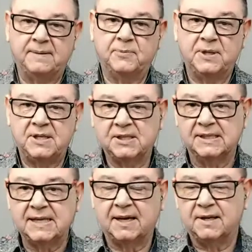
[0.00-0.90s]
just going
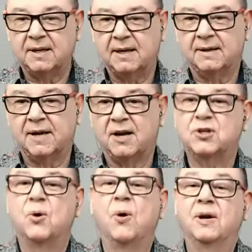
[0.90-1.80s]
to take a
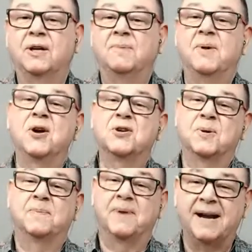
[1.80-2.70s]
short commercial
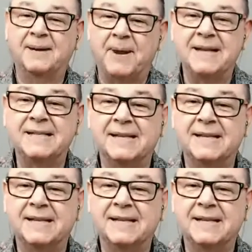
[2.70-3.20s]
break. Penny's